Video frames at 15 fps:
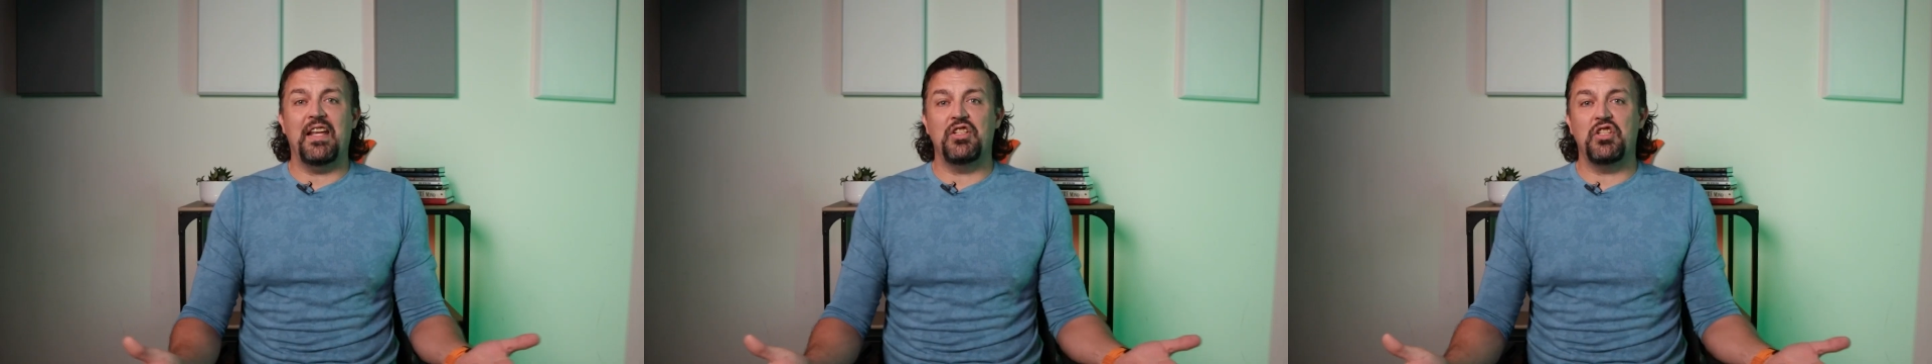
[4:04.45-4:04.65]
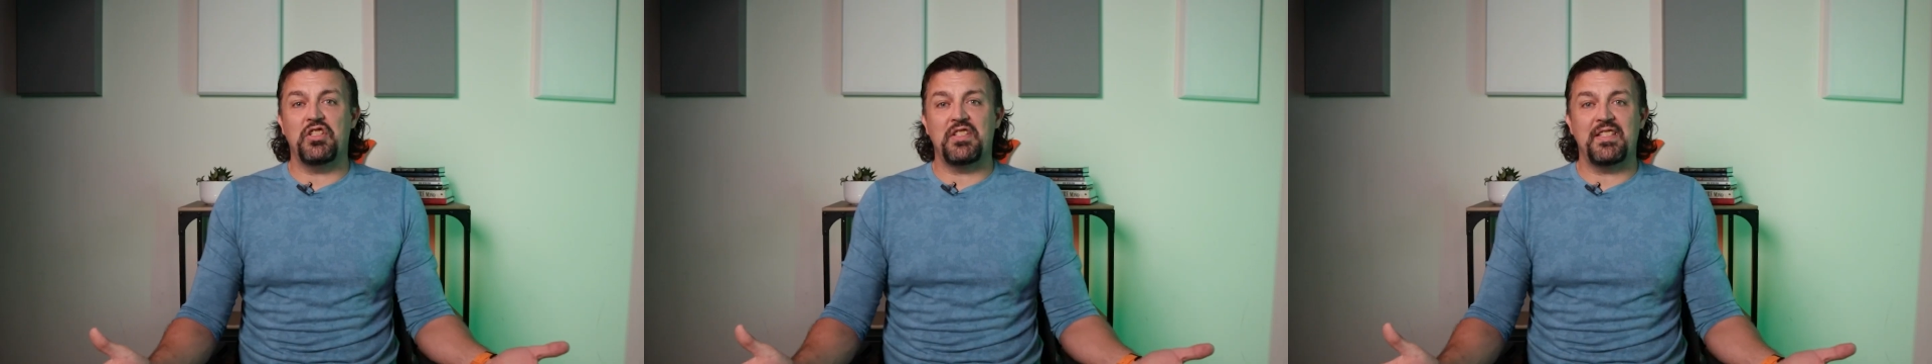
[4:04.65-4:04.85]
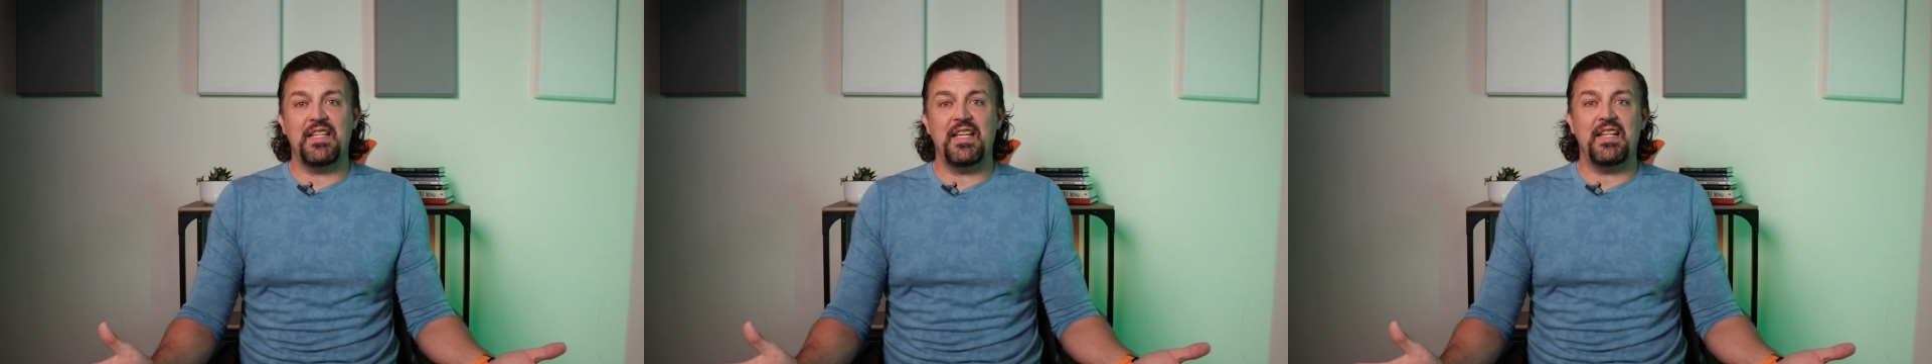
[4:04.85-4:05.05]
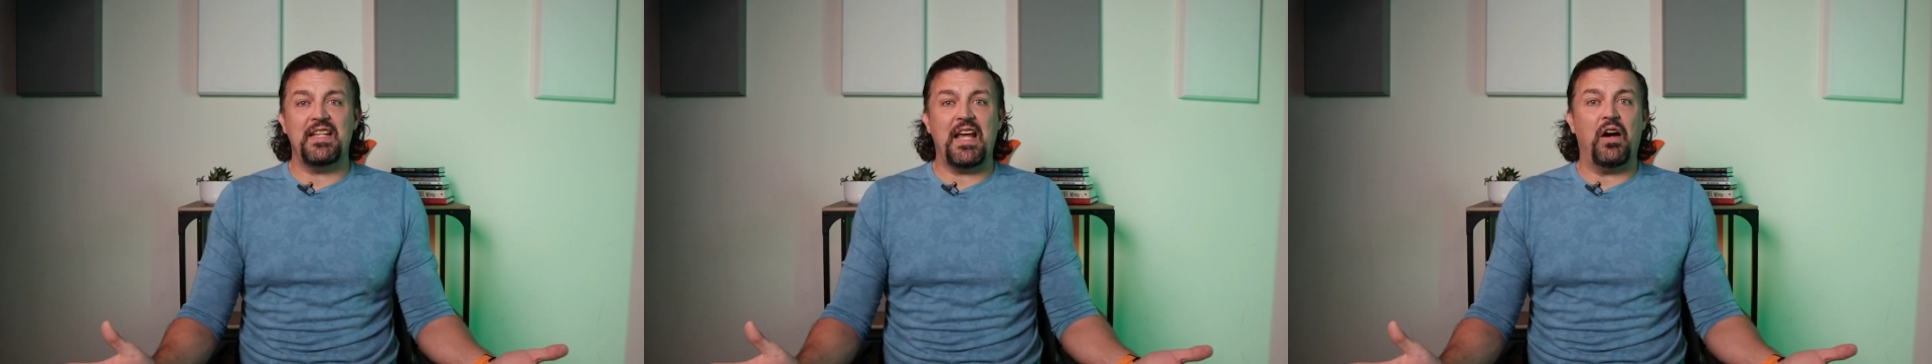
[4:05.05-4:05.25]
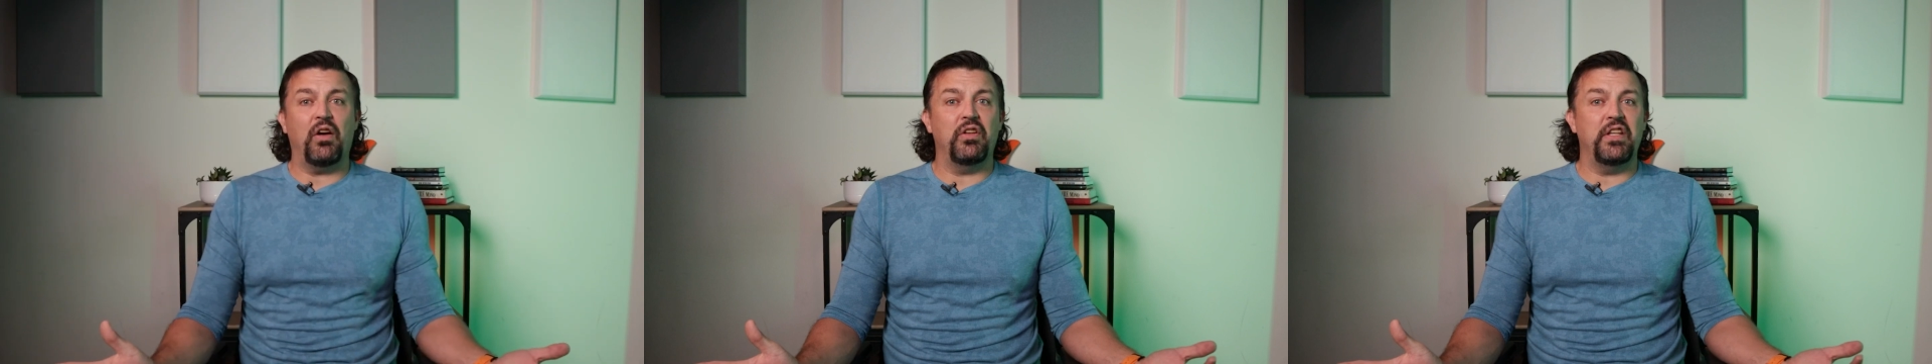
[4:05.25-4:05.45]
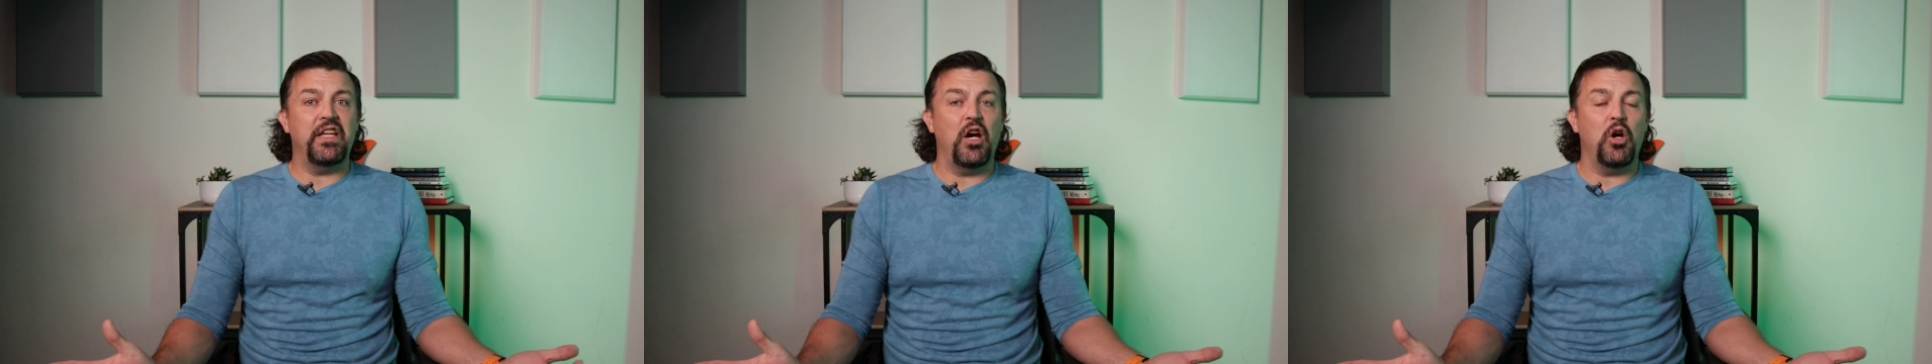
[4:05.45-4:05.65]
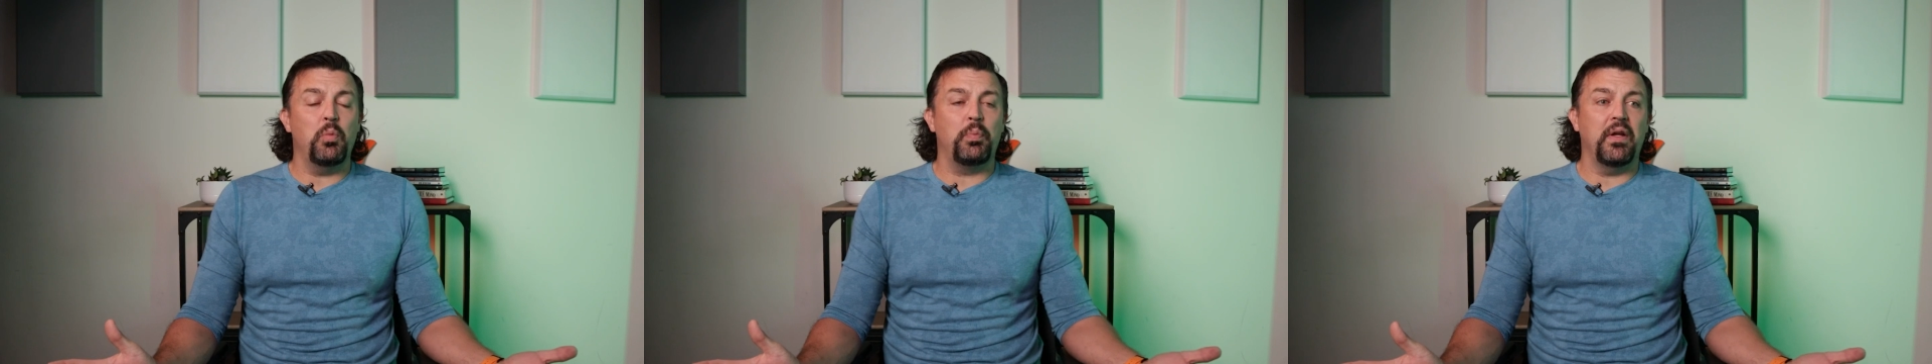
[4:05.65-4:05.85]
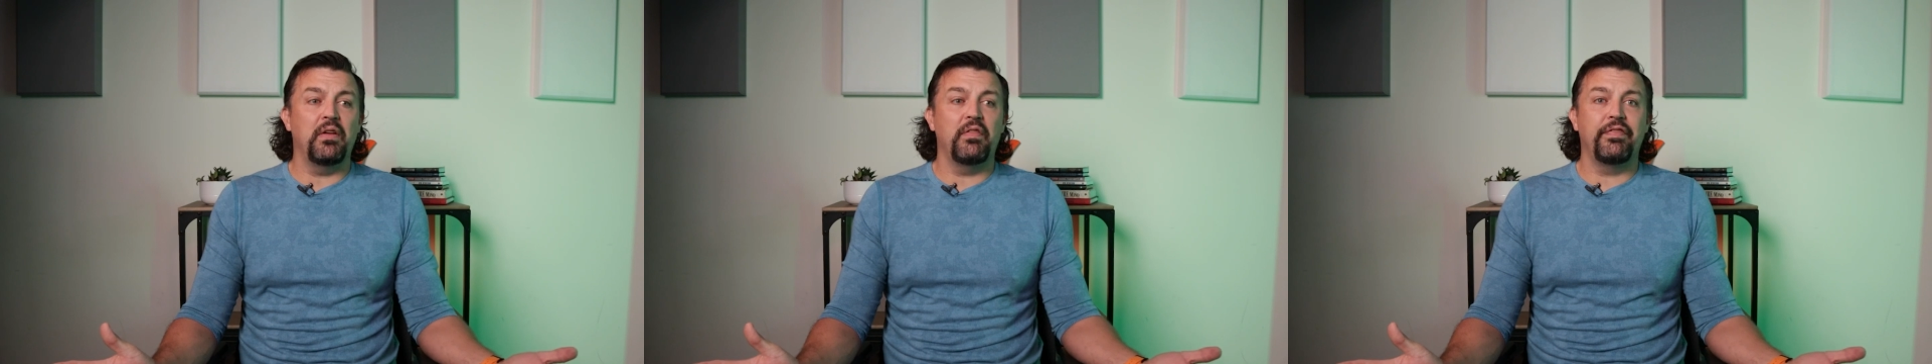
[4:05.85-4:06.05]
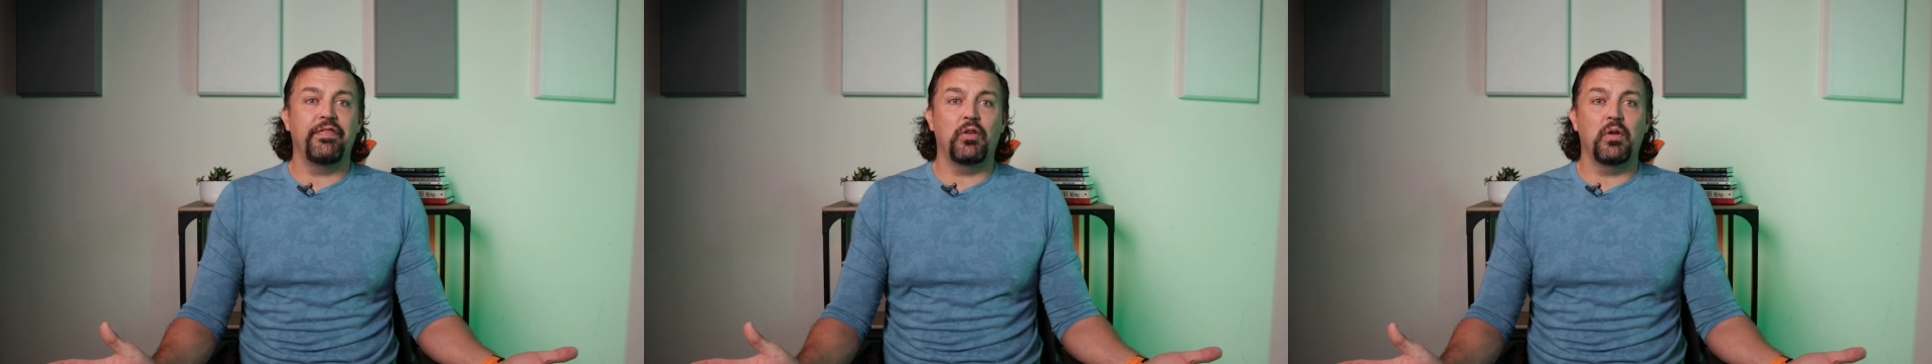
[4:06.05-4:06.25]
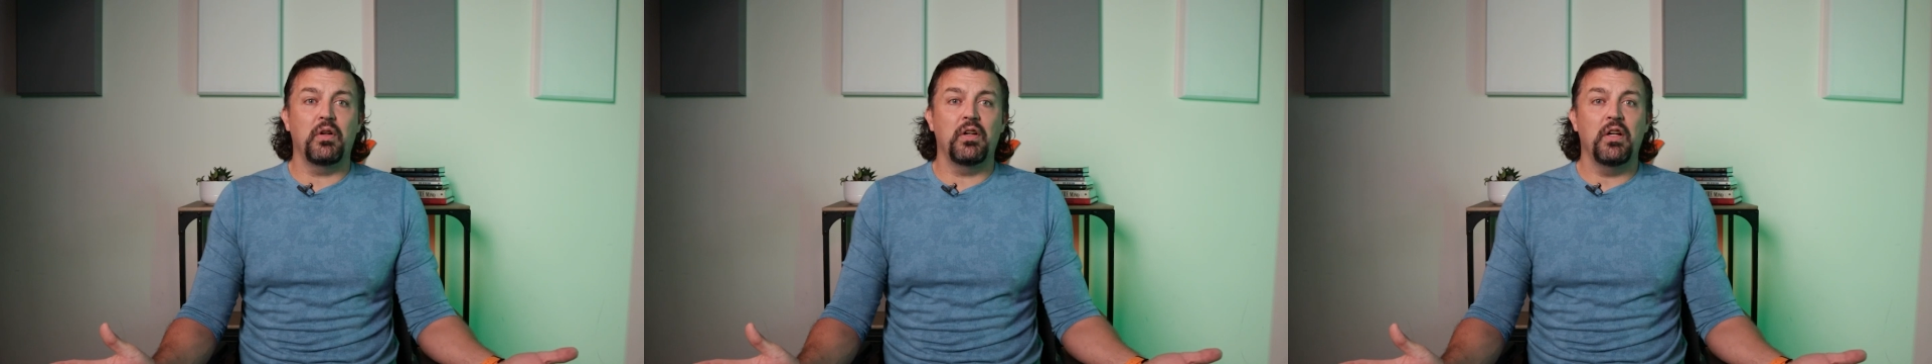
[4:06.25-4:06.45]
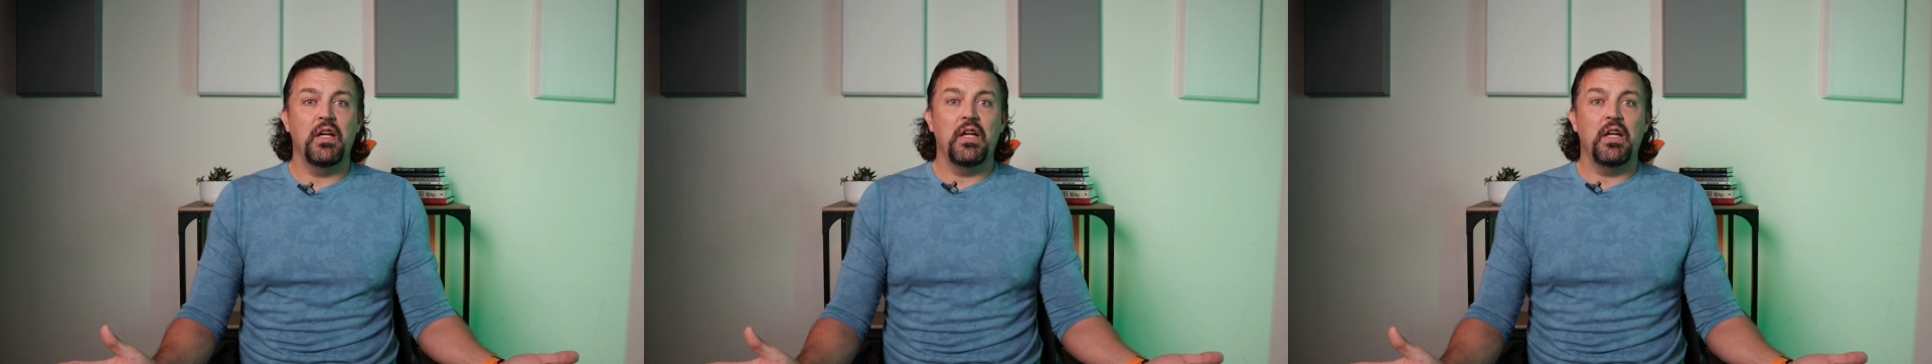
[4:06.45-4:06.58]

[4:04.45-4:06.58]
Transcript: just sitting out in the open for,